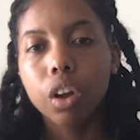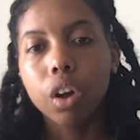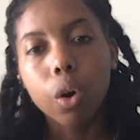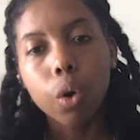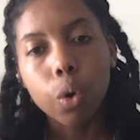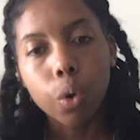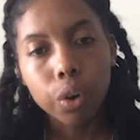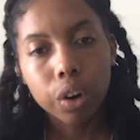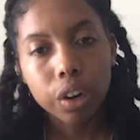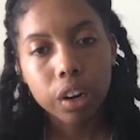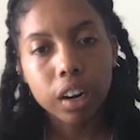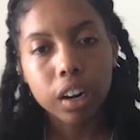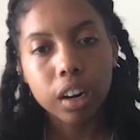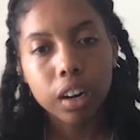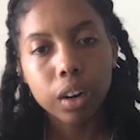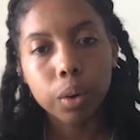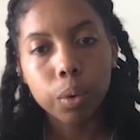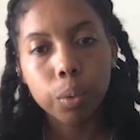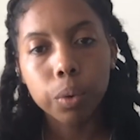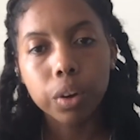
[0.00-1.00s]

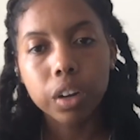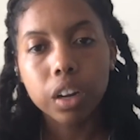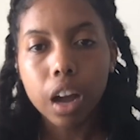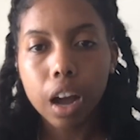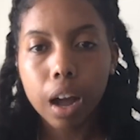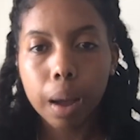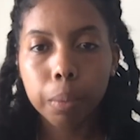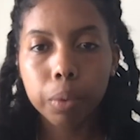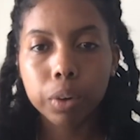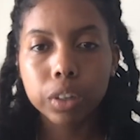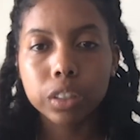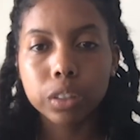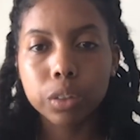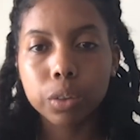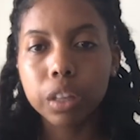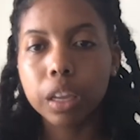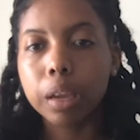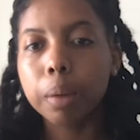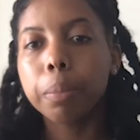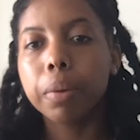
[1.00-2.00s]
Or would calm or
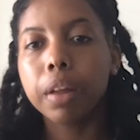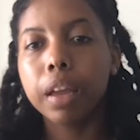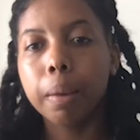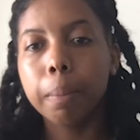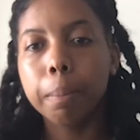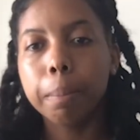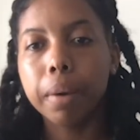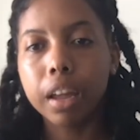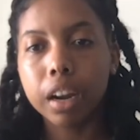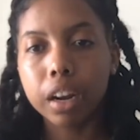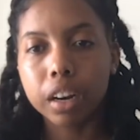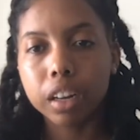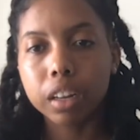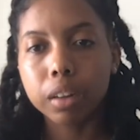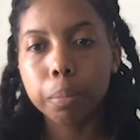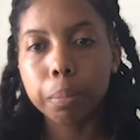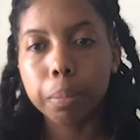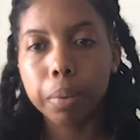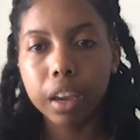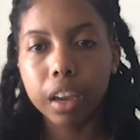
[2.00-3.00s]
soothing play better
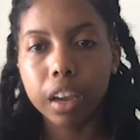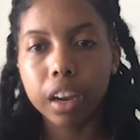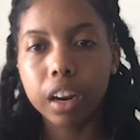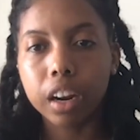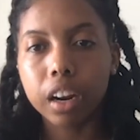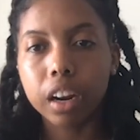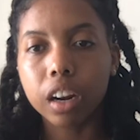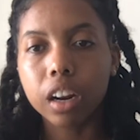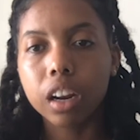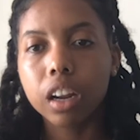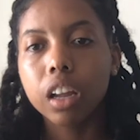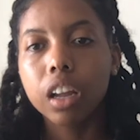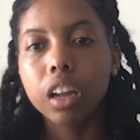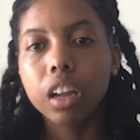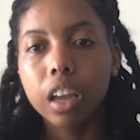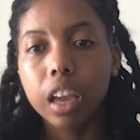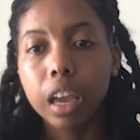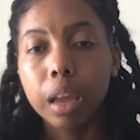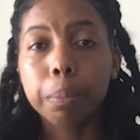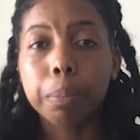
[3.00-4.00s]
compare
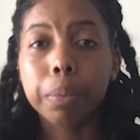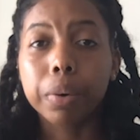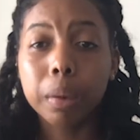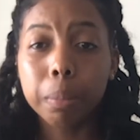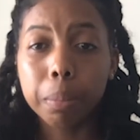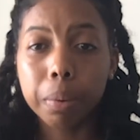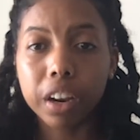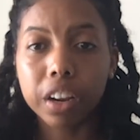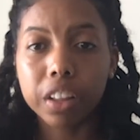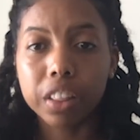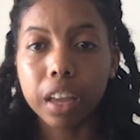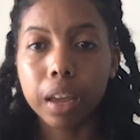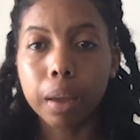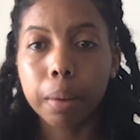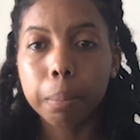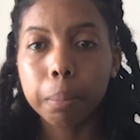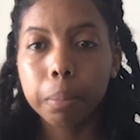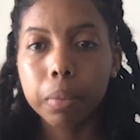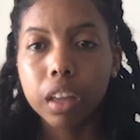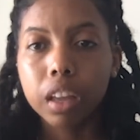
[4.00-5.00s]
and prepare
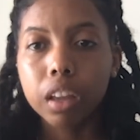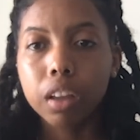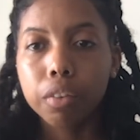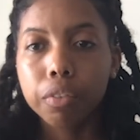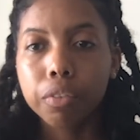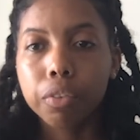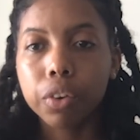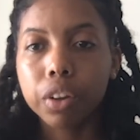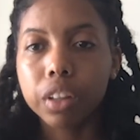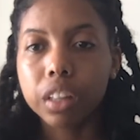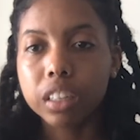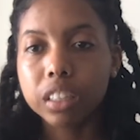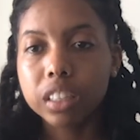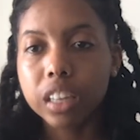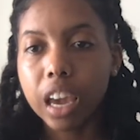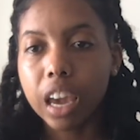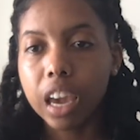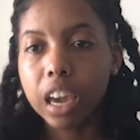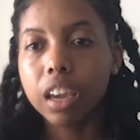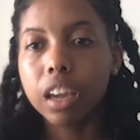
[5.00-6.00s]
them for the
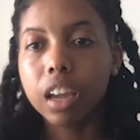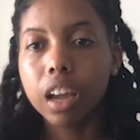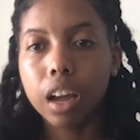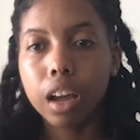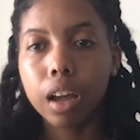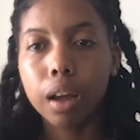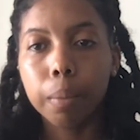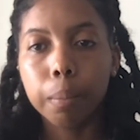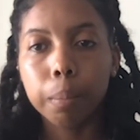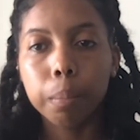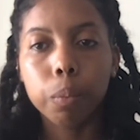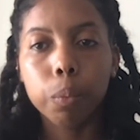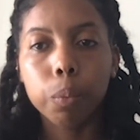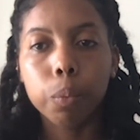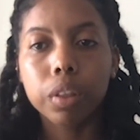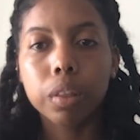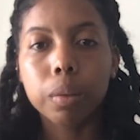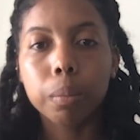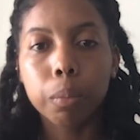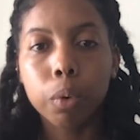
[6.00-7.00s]
day
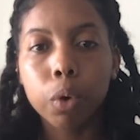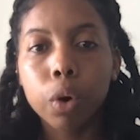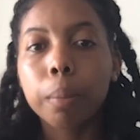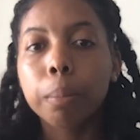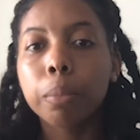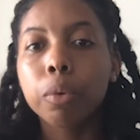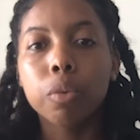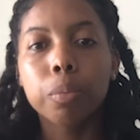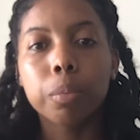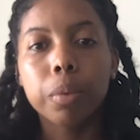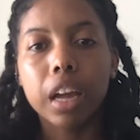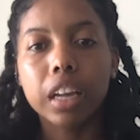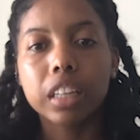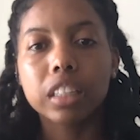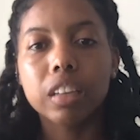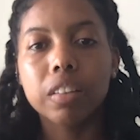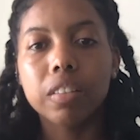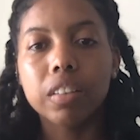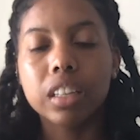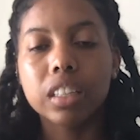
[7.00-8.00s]
with more movement
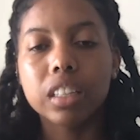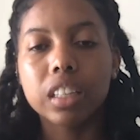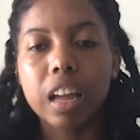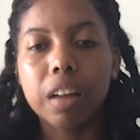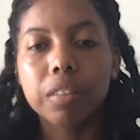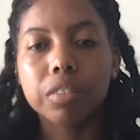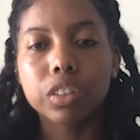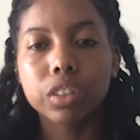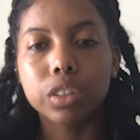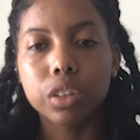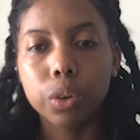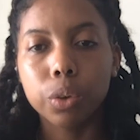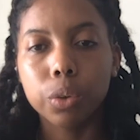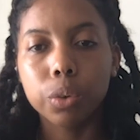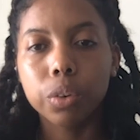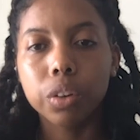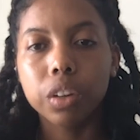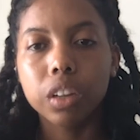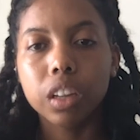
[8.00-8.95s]
activities in the afternoon?